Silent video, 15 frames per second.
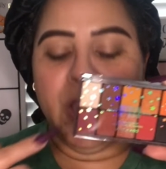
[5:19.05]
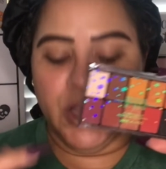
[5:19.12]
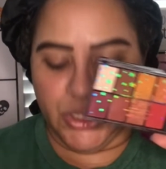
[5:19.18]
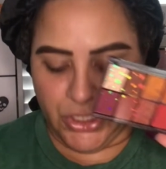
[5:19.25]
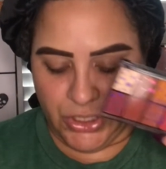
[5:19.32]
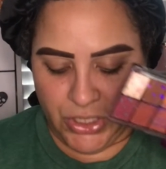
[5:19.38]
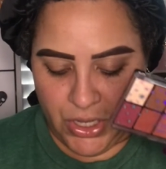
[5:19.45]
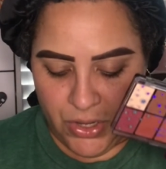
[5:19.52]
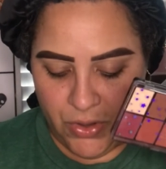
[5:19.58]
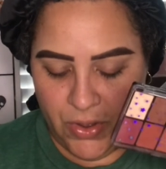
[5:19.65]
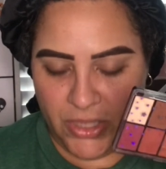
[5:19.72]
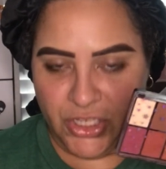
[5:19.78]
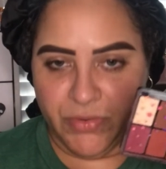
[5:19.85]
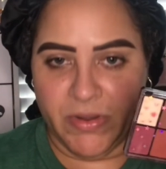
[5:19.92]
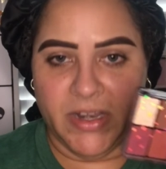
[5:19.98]
So
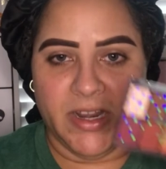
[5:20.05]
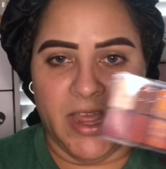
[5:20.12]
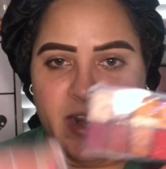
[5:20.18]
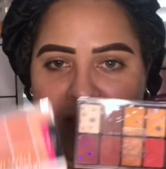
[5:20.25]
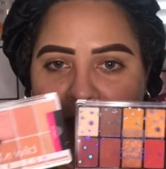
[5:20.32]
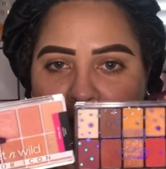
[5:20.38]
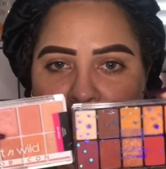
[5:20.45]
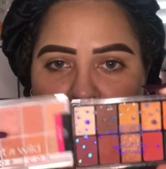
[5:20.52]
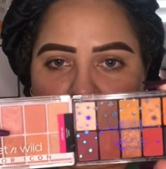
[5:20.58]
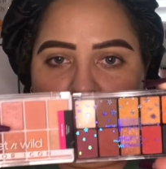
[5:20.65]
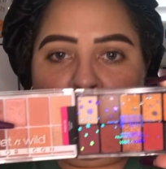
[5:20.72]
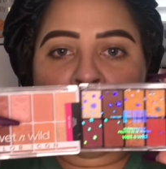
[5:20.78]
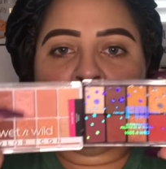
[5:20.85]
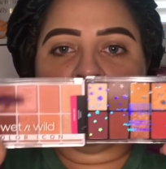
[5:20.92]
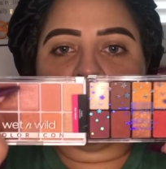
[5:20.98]
I just wanted to kind of give you
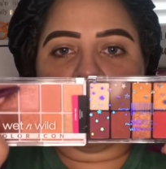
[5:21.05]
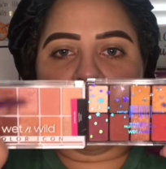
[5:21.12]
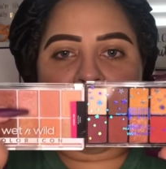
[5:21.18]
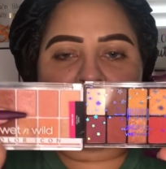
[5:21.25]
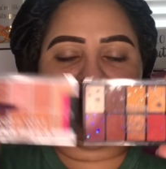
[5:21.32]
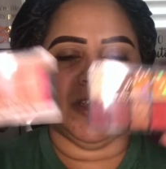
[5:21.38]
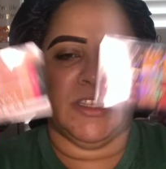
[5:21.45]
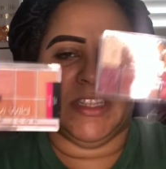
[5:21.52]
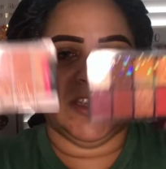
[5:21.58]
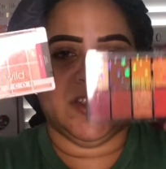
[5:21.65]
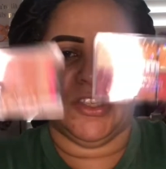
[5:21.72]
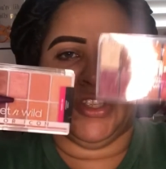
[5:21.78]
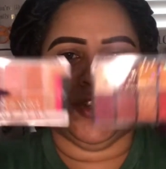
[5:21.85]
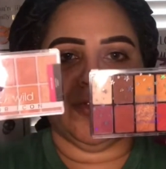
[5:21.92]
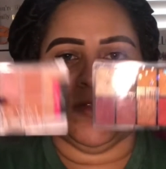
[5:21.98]
options. These
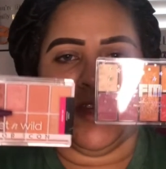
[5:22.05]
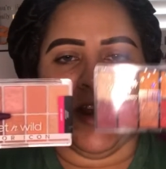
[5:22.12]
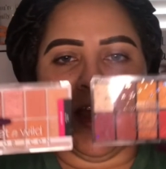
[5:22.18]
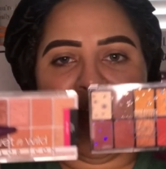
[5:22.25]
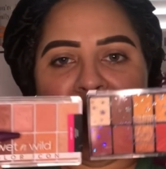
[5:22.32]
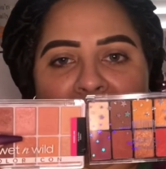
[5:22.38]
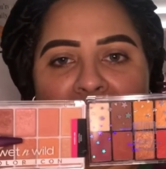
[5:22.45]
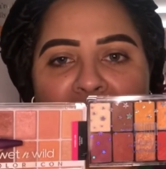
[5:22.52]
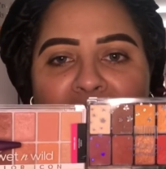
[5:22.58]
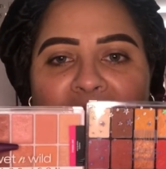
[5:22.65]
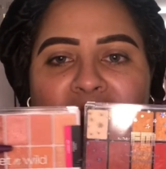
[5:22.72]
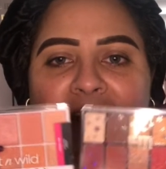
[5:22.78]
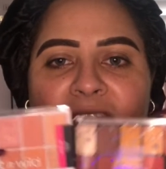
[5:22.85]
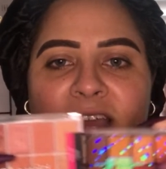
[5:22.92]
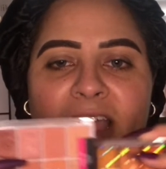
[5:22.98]
are the two that I have. And
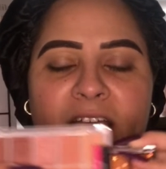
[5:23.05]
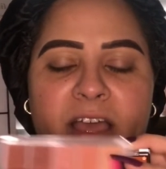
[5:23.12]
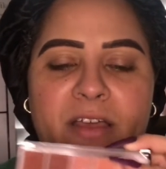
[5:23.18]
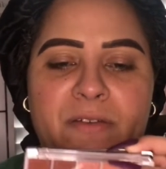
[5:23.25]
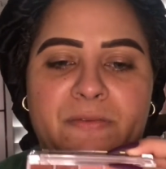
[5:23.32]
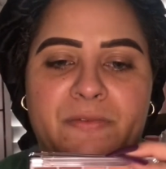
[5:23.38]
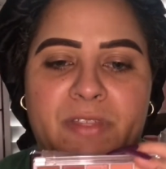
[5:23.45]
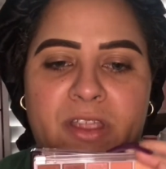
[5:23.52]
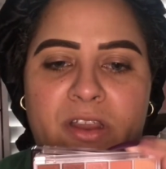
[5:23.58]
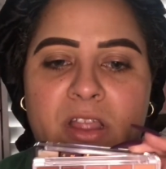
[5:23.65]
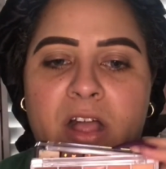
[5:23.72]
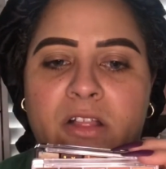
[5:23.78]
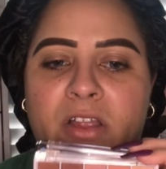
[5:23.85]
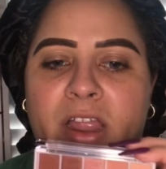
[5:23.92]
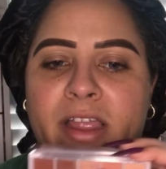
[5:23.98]
then I have their
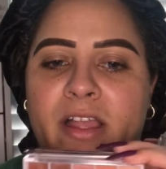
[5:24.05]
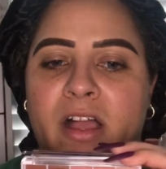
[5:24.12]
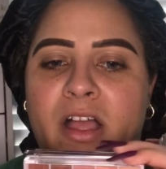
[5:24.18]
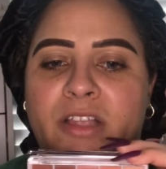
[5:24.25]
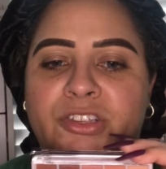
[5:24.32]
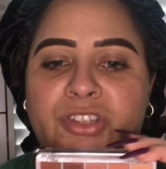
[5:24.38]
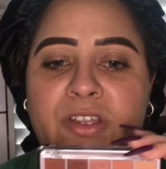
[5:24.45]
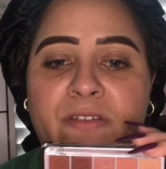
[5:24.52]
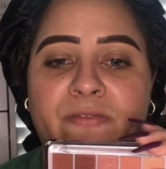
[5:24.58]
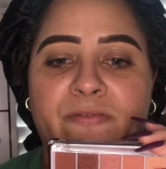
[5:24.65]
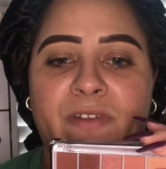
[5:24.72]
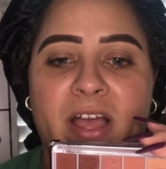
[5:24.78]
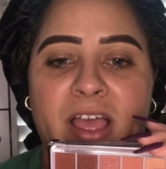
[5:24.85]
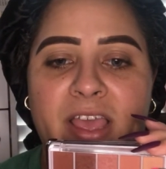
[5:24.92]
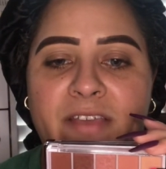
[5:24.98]
Color Icon, their
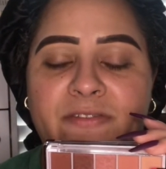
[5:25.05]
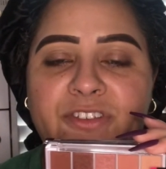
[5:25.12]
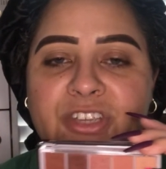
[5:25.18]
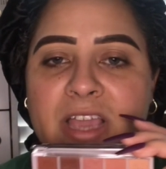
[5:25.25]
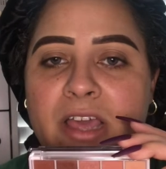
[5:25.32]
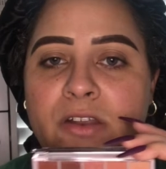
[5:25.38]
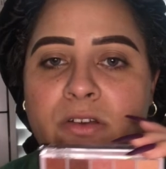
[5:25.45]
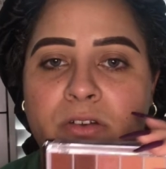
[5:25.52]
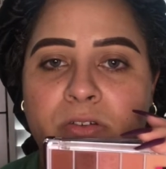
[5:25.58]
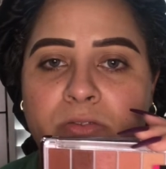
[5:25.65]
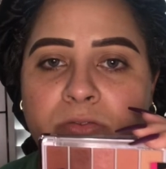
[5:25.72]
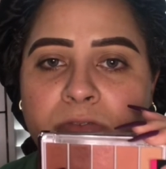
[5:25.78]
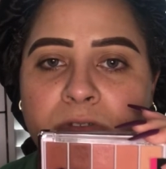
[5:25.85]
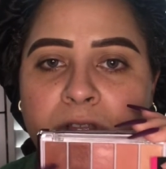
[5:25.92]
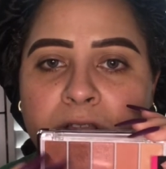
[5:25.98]
5
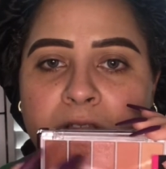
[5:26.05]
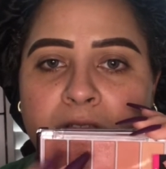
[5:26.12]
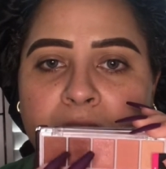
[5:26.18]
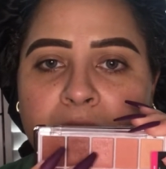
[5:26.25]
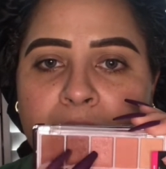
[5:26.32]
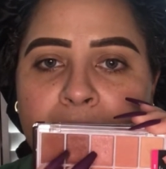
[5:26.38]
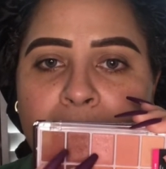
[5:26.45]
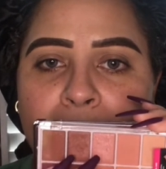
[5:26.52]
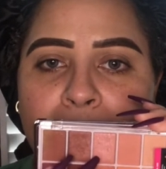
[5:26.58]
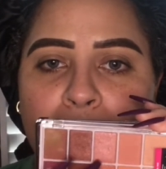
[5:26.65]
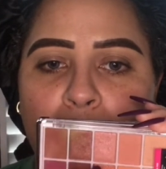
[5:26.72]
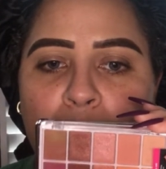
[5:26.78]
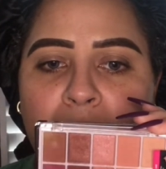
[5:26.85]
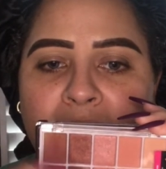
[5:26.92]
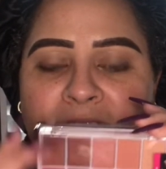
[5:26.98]
shadow
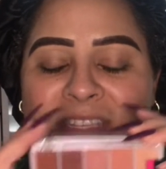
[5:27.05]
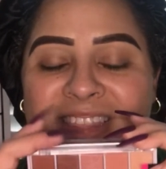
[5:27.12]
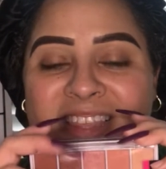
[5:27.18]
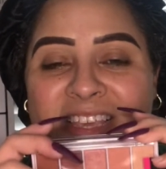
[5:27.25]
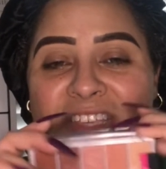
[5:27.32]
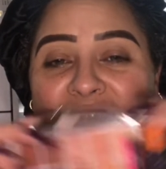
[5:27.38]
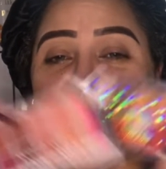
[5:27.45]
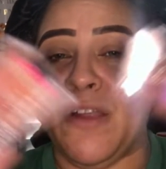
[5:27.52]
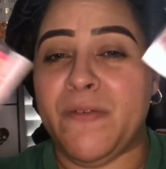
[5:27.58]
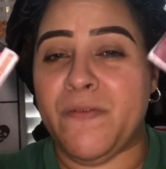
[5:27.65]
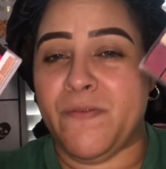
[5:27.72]
ones. These are